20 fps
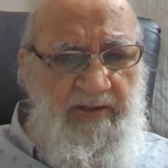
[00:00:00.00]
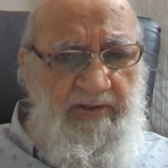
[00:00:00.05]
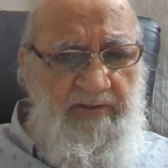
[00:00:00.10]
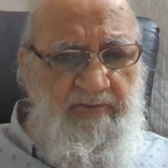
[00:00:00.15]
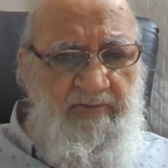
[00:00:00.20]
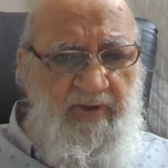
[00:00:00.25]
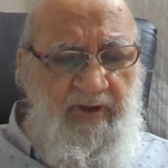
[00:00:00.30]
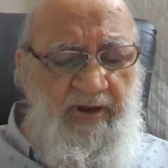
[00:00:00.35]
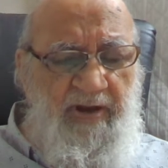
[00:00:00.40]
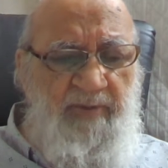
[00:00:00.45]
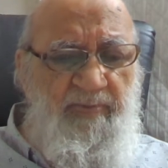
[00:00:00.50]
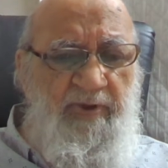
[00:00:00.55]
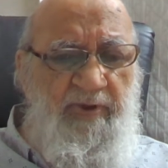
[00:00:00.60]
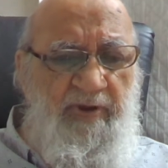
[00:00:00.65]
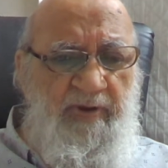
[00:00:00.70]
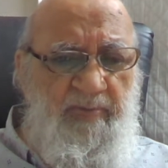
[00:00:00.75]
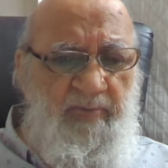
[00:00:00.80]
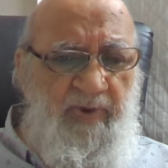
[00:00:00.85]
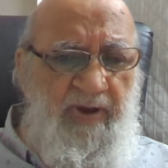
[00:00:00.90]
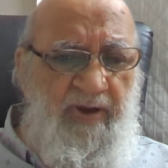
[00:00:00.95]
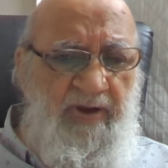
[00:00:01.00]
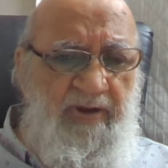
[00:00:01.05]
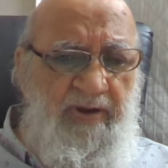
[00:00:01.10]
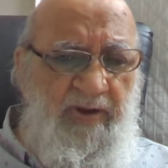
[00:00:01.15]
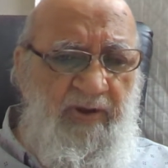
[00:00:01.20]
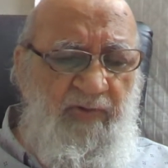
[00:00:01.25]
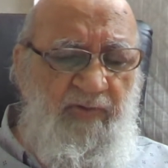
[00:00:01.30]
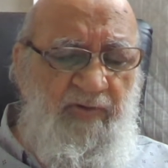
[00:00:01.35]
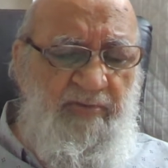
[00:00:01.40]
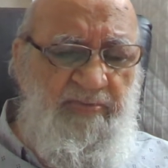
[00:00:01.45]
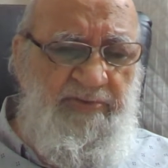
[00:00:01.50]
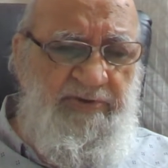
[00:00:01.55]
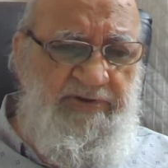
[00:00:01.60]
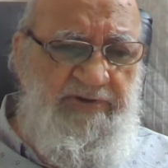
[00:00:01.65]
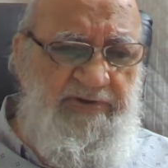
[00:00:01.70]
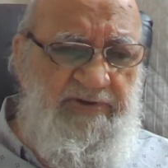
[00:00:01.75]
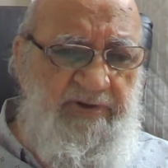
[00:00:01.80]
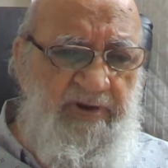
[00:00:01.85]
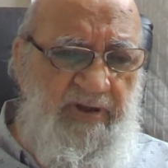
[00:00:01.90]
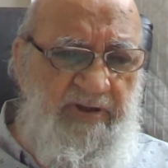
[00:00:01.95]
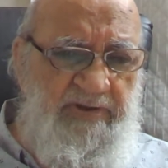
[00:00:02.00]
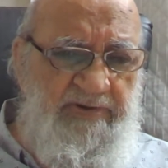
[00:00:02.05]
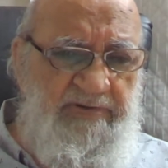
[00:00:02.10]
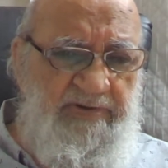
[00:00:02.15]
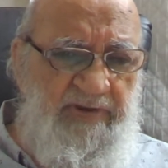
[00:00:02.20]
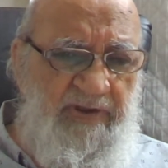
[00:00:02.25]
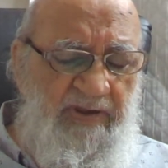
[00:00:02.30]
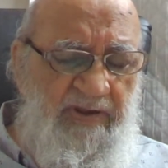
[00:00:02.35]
So Allama Iqbal gave him this task